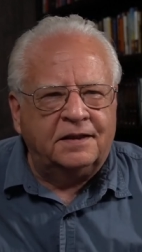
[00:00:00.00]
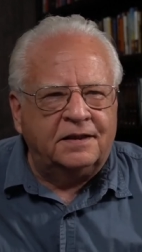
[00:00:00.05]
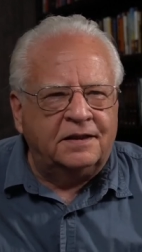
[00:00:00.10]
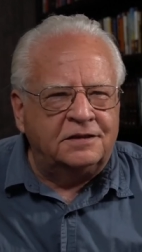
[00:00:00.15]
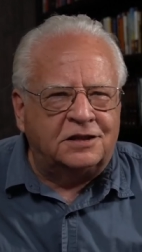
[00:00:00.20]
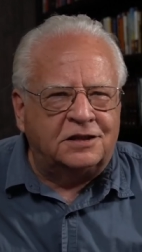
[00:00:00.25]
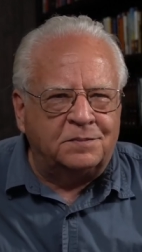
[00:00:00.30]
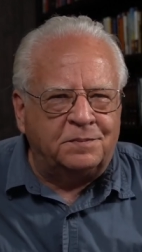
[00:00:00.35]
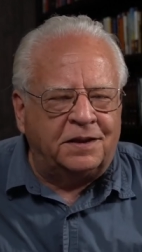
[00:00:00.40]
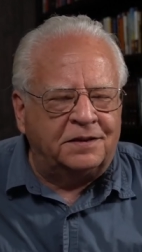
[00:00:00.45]

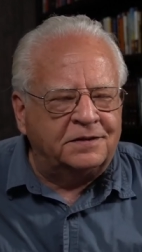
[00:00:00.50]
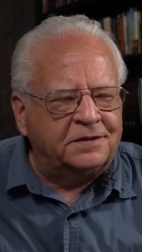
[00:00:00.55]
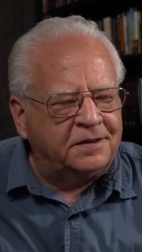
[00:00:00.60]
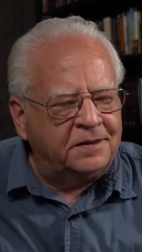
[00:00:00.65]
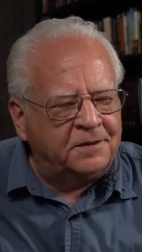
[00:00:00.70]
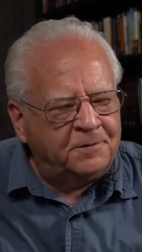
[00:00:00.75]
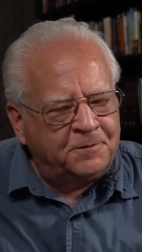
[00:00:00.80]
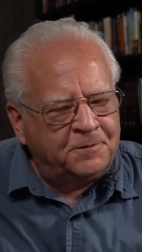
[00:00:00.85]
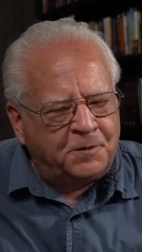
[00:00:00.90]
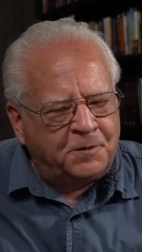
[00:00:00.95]
It's about
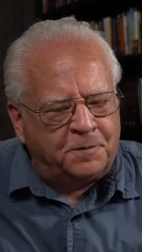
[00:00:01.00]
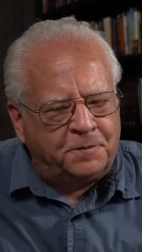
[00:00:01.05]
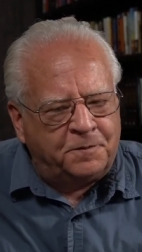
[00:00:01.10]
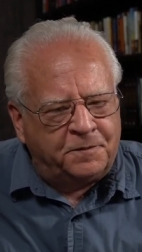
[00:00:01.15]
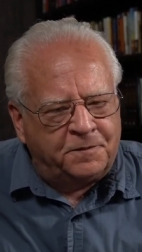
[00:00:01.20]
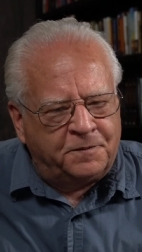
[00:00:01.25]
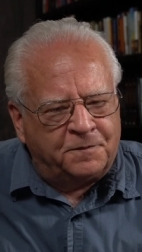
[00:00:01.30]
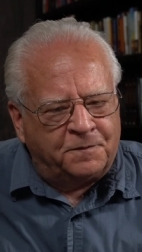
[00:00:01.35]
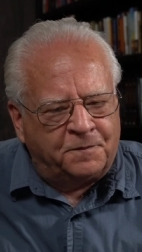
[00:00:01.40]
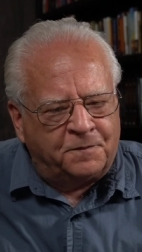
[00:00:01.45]
the
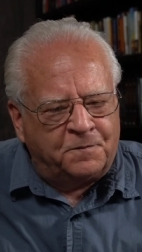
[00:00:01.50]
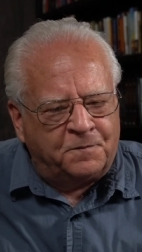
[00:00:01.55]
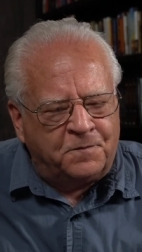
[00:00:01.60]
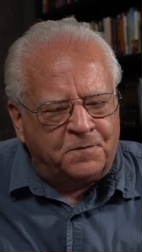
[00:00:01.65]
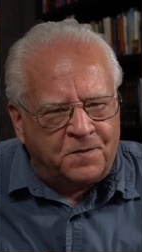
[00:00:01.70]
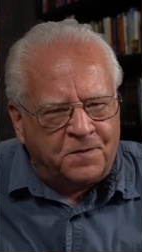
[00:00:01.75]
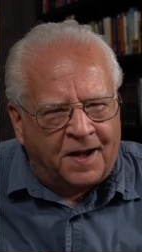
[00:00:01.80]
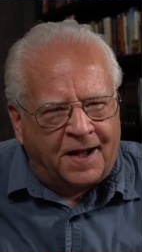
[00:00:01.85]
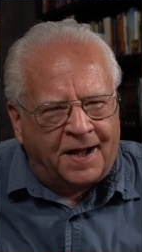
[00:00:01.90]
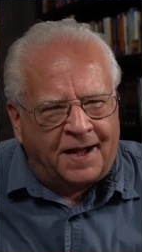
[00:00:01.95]

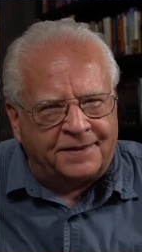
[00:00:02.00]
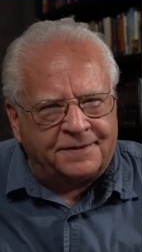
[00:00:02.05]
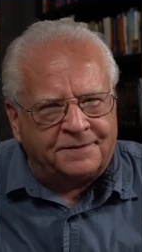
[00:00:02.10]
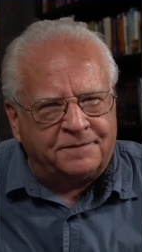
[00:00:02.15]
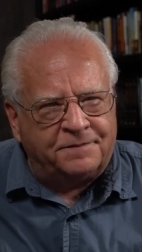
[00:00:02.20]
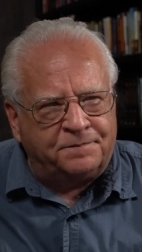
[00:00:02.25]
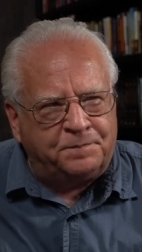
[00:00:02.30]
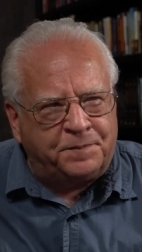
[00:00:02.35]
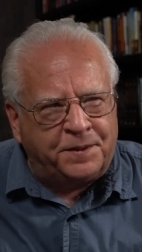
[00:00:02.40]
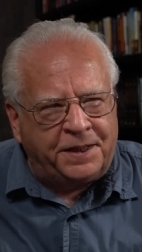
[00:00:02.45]
not
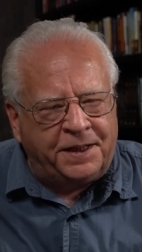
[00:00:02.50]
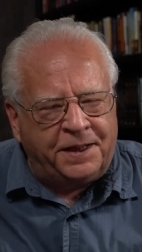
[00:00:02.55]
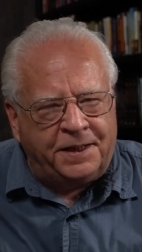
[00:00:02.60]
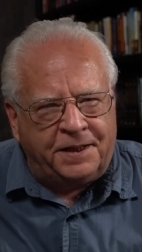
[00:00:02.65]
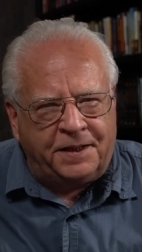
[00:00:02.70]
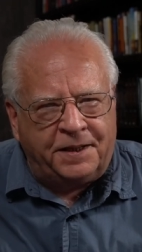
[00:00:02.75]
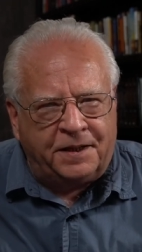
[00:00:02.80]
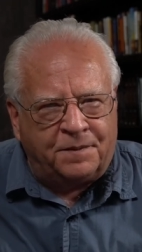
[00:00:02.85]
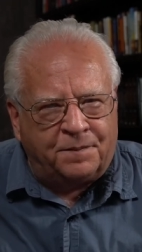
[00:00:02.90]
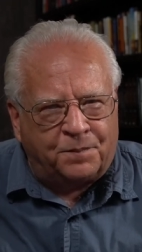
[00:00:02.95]
being
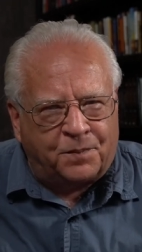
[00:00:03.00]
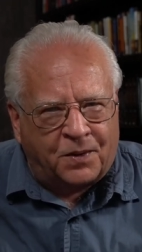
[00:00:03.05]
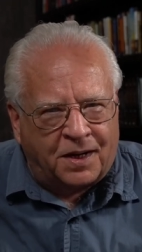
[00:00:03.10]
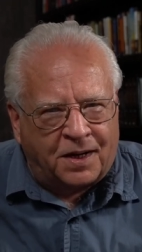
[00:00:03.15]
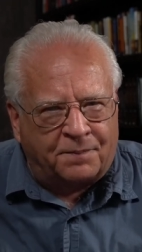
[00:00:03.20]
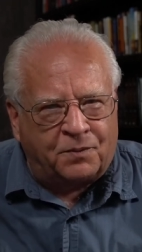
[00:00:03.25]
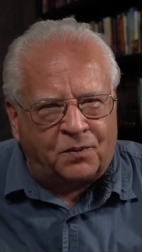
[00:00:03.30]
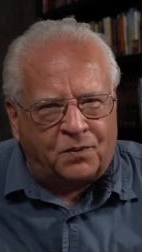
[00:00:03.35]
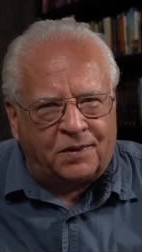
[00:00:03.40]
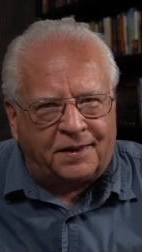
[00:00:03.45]
in
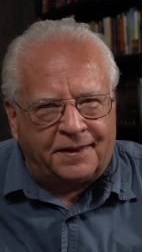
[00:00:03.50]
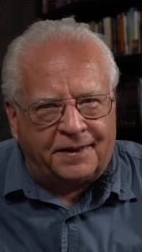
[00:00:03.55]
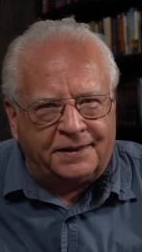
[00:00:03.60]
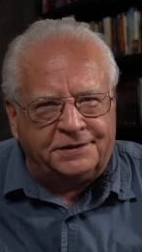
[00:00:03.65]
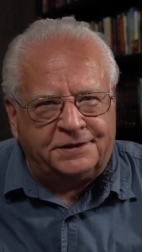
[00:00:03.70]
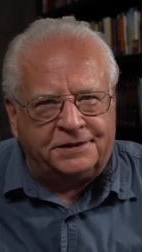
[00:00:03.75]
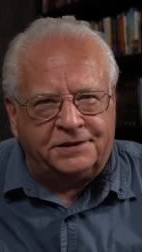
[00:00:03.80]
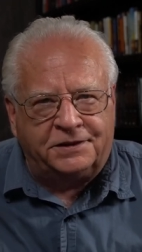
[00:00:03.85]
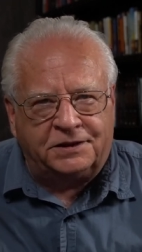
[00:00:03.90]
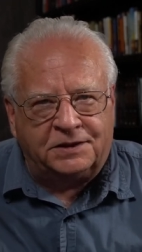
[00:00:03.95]
proper
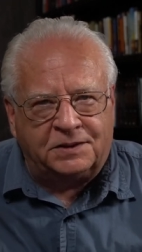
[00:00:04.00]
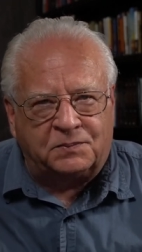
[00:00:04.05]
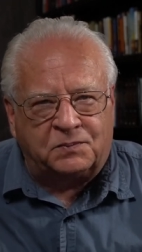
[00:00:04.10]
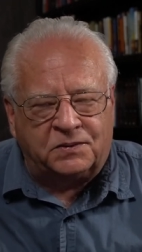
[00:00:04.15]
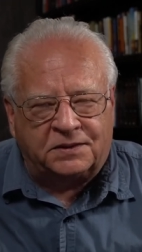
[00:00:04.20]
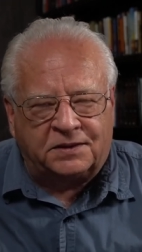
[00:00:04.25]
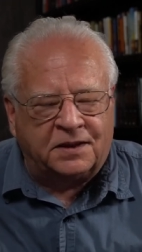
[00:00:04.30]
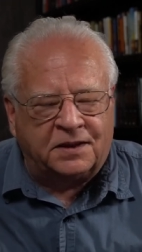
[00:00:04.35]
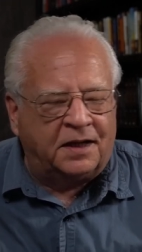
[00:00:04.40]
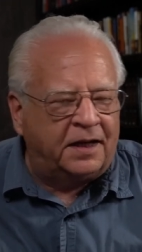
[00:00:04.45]
relationship
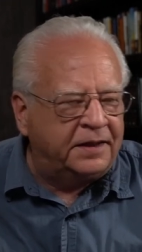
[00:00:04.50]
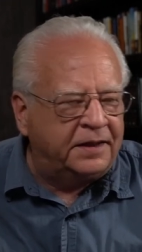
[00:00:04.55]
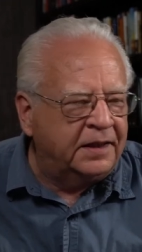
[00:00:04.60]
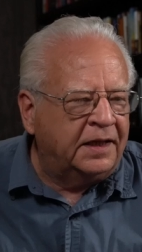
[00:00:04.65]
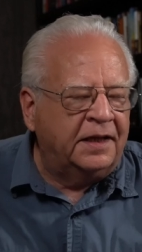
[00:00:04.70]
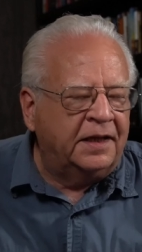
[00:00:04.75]
with God.